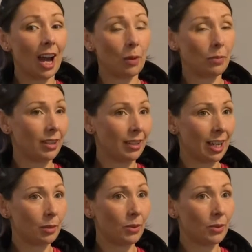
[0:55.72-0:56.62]
I bring the
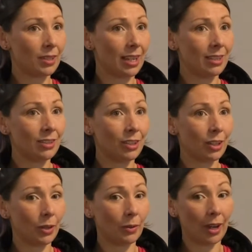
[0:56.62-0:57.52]
animals
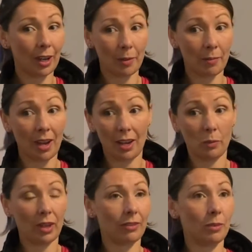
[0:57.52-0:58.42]
into
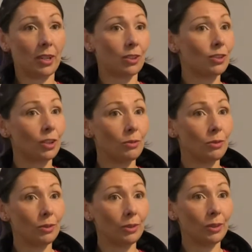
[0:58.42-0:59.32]
whether it be a
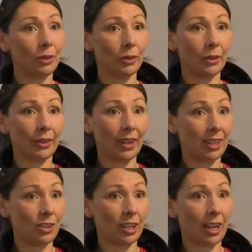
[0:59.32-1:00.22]
school or an
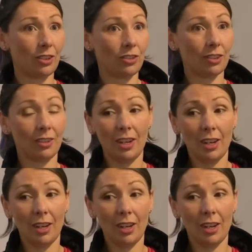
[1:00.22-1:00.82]
education